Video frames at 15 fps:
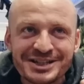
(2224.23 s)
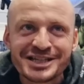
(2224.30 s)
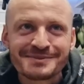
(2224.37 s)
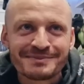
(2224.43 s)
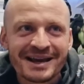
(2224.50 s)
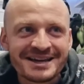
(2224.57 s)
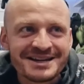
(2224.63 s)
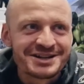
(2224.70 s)

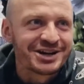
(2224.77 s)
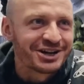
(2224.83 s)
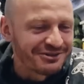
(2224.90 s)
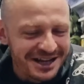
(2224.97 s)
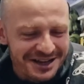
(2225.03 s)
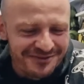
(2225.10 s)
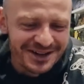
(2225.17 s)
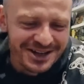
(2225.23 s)
display and
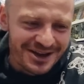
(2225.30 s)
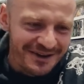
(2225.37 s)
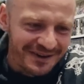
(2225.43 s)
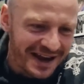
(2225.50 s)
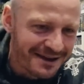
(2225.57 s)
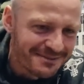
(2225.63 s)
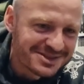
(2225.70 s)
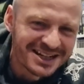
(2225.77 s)
create video
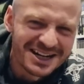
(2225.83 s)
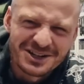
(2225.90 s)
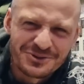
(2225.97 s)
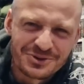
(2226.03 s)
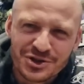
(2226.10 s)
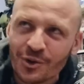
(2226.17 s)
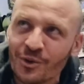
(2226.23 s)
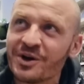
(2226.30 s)
games than I
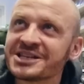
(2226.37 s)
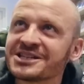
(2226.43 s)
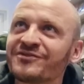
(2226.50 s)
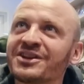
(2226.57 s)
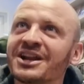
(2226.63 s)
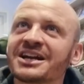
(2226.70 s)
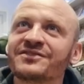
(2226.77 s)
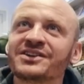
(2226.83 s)
do toys. I
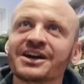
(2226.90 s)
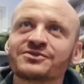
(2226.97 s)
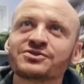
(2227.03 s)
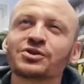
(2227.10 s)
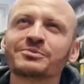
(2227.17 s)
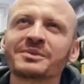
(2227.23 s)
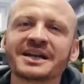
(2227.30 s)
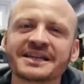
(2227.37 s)
feel like if you have
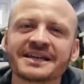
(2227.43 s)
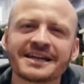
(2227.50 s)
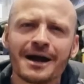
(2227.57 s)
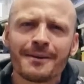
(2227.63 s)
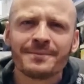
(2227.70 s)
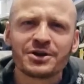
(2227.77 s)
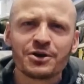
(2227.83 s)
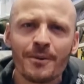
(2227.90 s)
too many, it
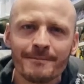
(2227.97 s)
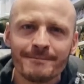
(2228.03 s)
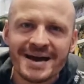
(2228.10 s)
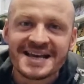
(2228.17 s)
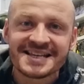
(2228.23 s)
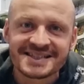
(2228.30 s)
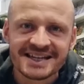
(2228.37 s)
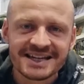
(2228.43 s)
can become
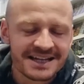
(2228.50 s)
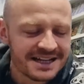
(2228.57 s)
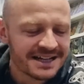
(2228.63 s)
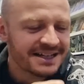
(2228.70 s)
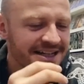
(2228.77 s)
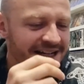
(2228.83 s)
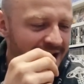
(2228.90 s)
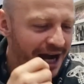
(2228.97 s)
messy.
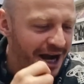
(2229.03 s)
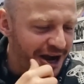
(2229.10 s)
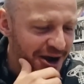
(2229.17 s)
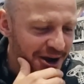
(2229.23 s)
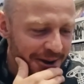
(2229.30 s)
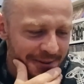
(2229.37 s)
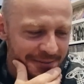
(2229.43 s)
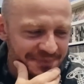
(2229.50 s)

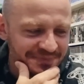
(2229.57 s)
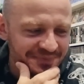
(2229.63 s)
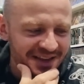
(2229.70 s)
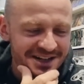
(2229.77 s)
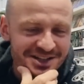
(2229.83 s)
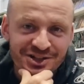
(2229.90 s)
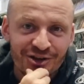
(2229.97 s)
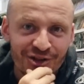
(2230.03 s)
Um,
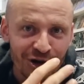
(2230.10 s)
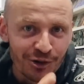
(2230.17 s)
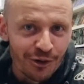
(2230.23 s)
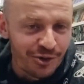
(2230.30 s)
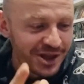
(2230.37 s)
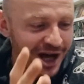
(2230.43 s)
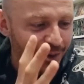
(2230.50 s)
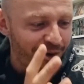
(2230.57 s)
and it's not the
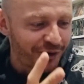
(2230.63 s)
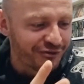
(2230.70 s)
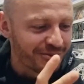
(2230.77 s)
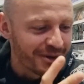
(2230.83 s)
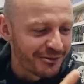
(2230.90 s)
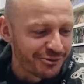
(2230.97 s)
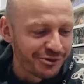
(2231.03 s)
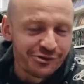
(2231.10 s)
look that I want for
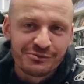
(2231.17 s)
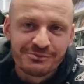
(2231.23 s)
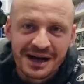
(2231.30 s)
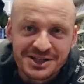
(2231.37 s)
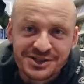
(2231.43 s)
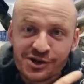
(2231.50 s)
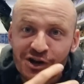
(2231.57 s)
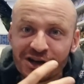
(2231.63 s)
my room, but
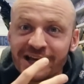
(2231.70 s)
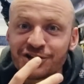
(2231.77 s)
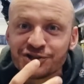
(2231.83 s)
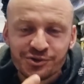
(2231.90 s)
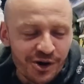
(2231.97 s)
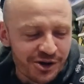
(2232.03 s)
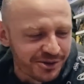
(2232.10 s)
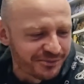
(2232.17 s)
I certainly
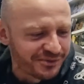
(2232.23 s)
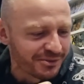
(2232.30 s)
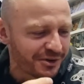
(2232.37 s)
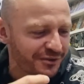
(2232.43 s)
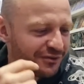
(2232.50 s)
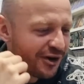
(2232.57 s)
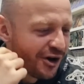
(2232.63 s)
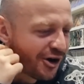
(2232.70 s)
enjoy them from
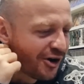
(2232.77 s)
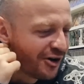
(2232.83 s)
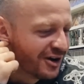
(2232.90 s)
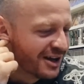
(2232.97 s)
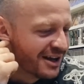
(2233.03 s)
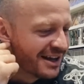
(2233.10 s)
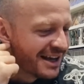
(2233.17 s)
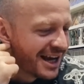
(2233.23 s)
afar.
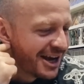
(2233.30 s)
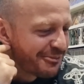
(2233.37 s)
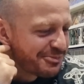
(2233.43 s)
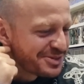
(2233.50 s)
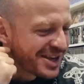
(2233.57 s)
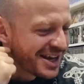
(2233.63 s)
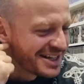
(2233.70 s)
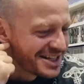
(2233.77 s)
I'm
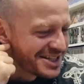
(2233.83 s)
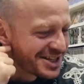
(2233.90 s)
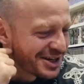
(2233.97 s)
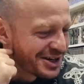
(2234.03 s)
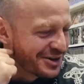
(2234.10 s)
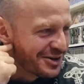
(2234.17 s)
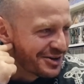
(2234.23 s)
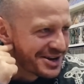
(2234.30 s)
tending to
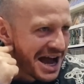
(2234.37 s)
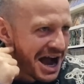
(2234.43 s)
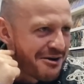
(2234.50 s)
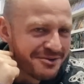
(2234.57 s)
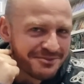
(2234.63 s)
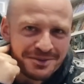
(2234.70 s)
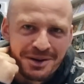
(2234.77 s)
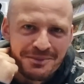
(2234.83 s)
learn
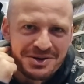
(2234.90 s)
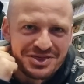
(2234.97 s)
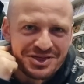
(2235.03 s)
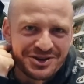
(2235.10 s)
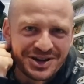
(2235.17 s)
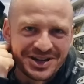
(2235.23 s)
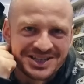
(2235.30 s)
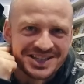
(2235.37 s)
now, I'm in my mid
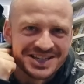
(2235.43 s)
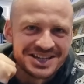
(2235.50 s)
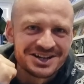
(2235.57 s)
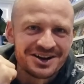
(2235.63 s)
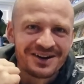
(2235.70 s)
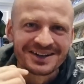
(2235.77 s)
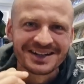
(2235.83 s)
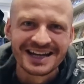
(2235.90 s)
30s, that you
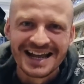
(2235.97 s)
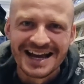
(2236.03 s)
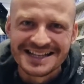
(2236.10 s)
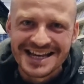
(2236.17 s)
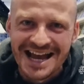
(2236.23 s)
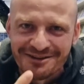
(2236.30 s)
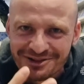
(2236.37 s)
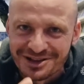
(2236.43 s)
can't
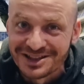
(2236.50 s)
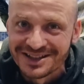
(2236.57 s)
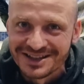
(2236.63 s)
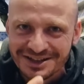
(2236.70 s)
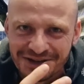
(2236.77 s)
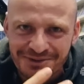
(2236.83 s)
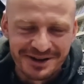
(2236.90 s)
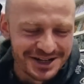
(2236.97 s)
collect everything
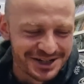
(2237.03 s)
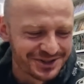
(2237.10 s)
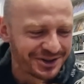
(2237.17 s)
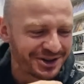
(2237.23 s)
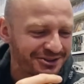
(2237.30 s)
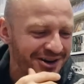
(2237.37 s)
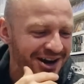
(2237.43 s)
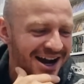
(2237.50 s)
that you
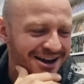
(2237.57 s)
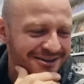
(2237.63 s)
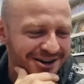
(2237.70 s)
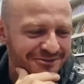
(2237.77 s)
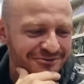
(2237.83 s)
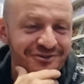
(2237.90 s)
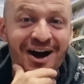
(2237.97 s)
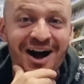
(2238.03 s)
enjoy, right?
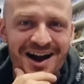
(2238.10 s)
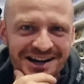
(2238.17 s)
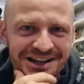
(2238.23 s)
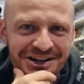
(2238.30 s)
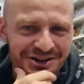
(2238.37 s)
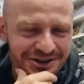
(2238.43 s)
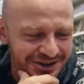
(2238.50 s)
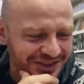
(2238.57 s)
I, I
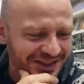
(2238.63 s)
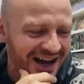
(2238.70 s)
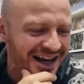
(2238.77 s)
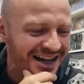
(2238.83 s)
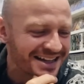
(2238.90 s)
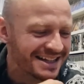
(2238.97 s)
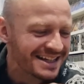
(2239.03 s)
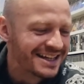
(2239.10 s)
finally learnt
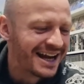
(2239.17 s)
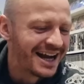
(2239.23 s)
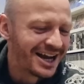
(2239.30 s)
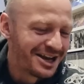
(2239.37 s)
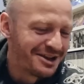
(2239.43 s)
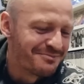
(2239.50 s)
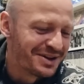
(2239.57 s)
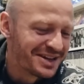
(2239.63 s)
that.
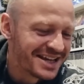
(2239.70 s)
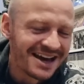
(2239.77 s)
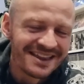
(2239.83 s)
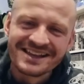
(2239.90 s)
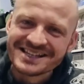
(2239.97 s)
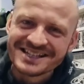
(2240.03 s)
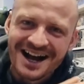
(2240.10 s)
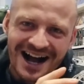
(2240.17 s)
Um, but yeah,
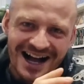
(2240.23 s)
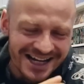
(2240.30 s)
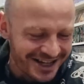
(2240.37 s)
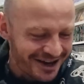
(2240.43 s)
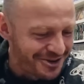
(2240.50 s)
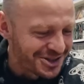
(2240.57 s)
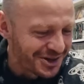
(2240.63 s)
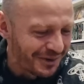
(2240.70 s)
this kind of
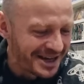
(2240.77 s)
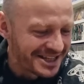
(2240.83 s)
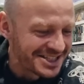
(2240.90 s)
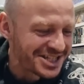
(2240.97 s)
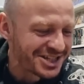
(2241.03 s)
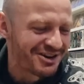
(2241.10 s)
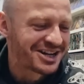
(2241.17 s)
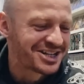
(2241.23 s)
goes away
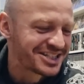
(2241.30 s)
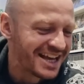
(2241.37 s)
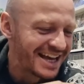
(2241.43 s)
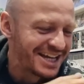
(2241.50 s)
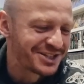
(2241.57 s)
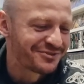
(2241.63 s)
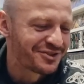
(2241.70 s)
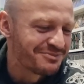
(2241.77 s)
to scratching
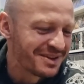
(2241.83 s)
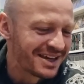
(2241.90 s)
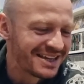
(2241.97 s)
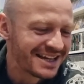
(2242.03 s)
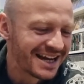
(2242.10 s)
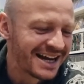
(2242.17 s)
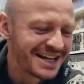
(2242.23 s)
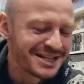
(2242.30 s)
that itch for
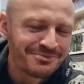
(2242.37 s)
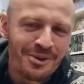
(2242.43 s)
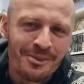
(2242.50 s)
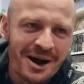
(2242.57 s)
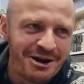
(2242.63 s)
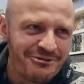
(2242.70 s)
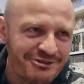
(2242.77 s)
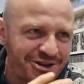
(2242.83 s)
me, and it's
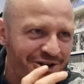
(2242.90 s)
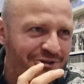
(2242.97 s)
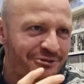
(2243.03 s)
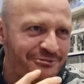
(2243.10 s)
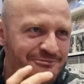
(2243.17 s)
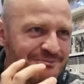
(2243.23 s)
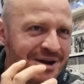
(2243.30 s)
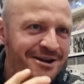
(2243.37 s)
brought back
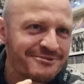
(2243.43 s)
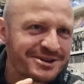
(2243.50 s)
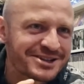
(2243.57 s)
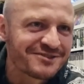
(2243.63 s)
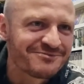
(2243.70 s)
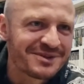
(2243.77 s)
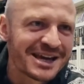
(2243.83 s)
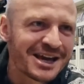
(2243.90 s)
real memories
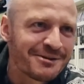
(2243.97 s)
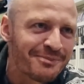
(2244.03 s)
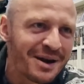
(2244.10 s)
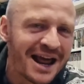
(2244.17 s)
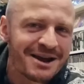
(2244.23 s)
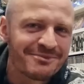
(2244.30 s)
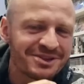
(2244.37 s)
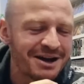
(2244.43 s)
of me and
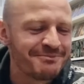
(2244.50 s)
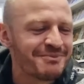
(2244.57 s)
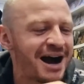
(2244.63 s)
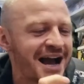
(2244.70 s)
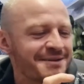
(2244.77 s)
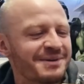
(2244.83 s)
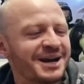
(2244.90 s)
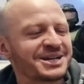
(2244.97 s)
playing with that
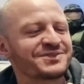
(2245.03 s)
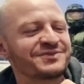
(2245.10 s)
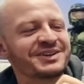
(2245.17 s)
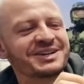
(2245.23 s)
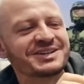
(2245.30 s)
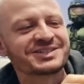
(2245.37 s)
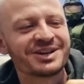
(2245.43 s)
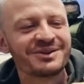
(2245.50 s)
Mighty Max
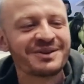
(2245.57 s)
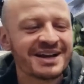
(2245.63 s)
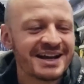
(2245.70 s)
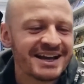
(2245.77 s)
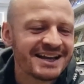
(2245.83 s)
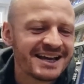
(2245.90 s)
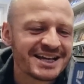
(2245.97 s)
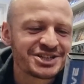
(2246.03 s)
figure. So
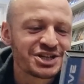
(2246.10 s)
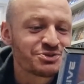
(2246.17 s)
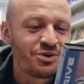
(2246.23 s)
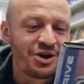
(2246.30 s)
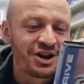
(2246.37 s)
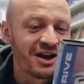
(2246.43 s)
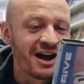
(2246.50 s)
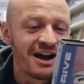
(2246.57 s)
it's just
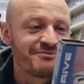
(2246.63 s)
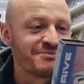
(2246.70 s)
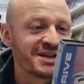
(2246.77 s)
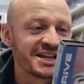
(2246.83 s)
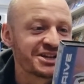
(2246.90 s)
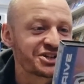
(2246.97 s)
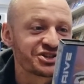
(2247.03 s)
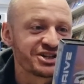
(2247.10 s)
one I've
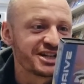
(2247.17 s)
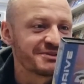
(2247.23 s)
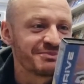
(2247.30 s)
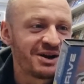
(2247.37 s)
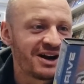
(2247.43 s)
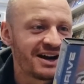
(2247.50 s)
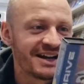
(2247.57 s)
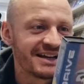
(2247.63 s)
been intrigued
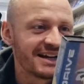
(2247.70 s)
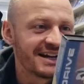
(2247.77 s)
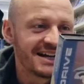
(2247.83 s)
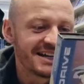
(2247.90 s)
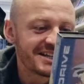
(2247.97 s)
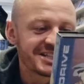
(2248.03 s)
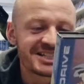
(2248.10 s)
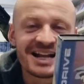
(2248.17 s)
by,
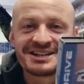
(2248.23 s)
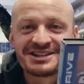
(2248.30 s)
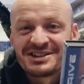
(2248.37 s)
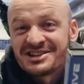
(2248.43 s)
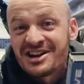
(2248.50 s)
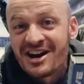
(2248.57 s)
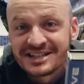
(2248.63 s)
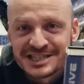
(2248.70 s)
uh, standard
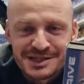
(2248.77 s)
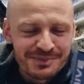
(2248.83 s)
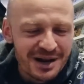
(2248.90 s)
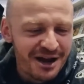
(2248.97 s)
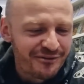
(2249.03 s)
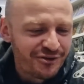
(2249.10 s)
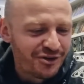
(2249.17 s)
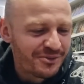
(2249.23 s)
90s
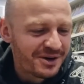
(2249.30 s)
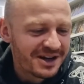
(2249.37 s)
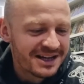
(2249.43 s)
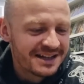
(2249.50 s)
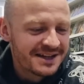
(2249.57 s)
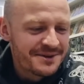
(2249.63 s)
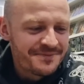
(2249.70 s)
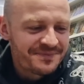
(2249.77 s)
platformer.
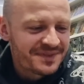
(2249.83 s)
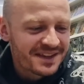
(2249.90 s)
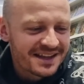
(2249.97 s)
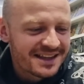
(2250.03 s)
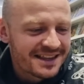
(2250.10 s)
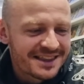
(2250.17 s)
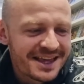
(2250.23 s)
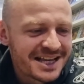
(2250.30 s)

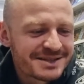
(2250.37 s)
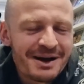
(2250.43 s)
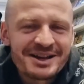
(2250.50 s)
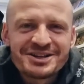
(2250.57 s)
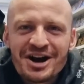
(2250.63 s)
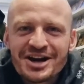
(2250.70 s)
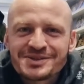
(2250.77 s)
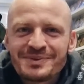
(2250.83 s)
Things
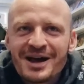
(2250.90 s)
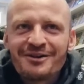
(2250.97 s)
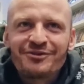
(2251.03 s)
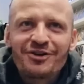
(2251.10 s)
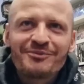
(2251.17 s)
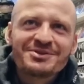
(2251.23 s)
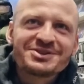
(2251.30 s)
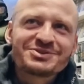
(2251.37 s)
about 90s
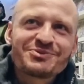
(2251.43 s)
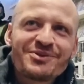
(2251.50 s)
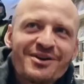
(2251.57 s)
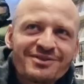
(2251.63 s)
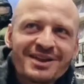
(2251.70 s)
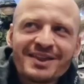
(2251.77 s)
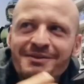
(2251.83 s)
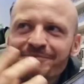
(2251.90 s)
platformers,
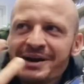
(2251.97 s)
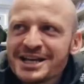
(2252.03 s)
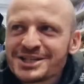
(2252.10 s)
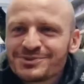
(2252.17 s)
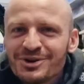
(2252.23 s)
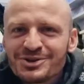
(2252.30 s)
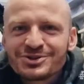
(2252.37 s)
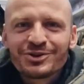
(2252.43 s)
whether they're the
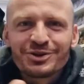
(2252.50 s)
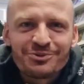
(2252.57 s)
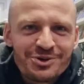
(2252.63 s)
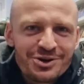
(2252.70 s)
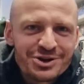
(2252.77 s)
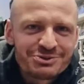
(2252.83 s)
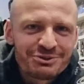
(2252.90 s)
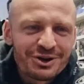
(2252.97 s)
best ones or the
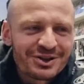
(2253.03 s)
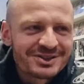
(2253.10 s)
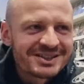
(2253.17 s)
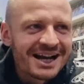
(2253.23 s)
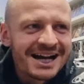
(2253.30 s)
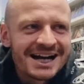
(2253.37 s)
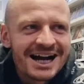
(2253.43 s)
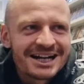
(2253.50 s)
worst ones,
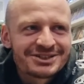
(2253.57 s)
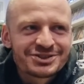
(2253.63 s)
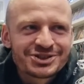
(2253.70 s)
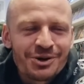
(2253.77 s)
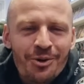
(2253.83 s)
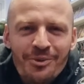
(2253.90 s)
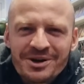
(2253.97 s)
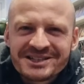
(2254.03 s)
I
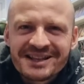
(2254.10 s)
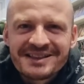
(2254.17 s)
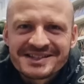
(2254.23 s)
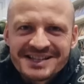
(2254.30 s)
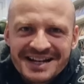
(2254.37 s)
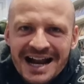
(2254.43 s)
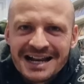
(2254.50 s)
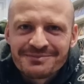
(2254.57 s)
just always think
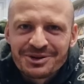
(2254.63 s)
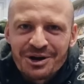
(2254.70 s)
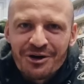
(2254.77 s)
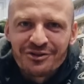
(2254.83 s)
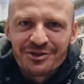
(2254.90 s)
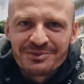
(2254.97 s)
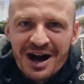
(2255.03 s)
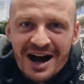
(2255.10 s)
there's an element
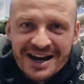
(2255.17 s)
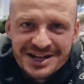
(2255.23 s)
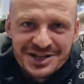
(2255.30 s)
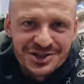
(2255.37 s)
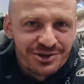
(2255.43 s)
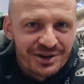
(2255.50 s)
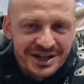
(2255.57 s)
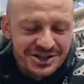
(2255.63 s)
of them that I
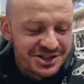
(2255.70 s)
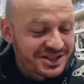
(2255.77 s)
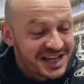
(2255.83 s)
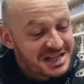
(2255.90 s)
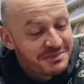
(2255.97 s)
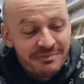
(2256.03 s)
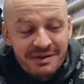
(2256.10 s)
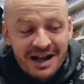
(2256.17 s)
enjoy. It just
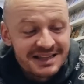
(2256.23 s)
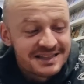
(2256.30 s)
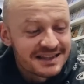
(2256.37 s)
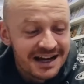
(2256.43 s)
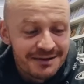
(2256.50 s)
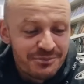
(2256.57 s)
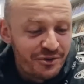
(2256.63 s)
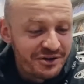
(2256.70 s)
takes me back to
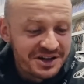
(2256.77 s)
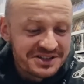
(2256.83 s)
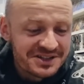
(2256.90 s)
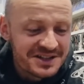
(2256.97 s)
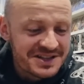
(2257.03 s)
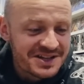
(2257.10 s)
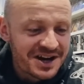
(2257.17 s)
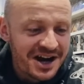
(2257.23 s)
that more
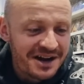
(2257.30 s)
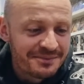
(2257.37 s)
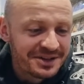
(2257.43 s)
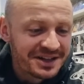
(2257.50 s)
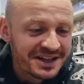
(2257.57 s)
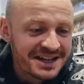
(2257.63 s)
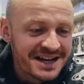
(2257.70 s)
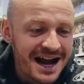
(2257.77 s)
innocent time
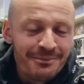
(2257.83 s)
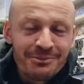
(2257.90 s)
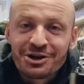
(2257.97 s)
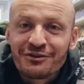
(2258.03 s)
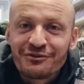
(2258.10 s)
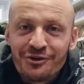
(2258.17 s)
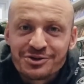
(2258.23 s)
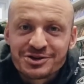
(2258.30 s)
and I'm
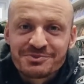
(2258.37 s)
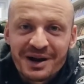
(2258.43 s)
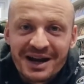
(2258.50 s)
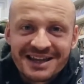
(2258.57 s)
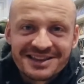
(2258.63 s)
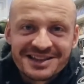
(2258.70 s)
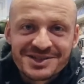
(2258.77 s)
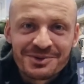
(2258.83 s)
looking forward to
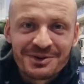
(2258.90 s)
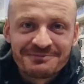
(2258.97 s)
playing this